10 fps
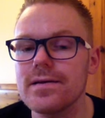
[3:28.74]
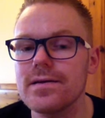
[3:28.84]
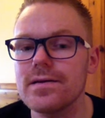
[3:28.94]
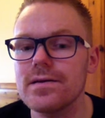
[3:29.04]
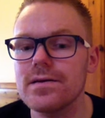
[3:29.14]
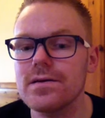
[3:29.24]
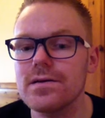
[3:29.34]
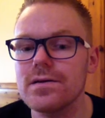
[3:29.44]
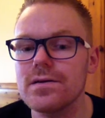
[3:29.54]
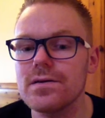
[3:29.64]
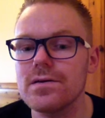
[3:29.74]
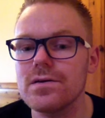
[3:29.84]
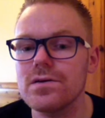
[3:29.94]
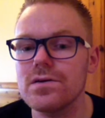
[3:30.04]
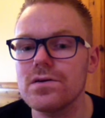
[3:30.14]

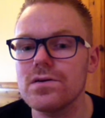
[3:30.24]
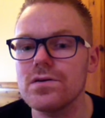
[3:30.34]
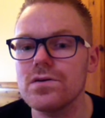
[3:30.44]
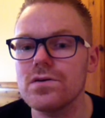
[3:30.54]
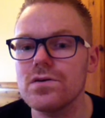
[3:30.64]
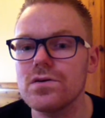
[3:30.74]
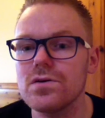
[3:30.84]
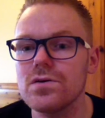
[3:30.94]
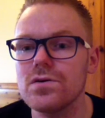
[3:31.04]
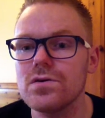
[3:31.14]
(silence)